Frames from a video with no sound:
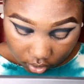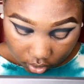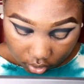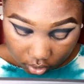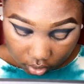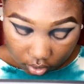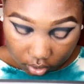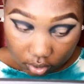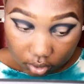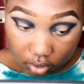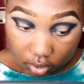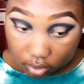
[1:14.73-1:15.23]

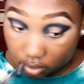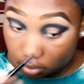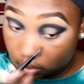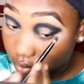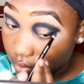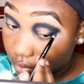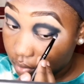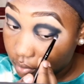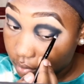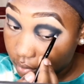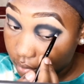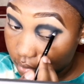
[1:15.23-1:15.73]

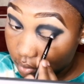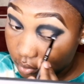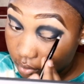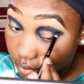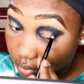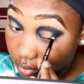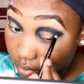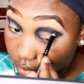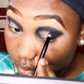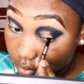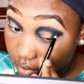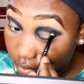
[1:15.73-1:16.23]
eyeshadow,
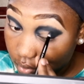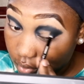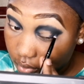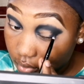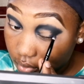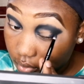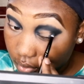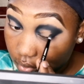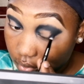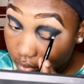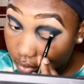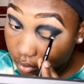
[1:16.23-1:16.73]

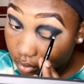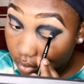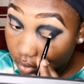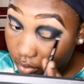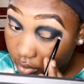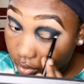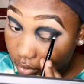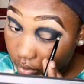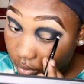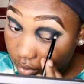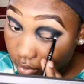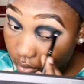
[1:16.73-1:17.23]
matte
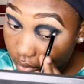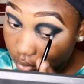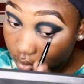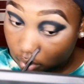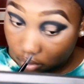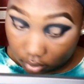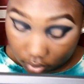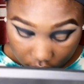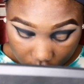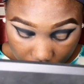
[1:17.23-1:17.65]
eyeshadow,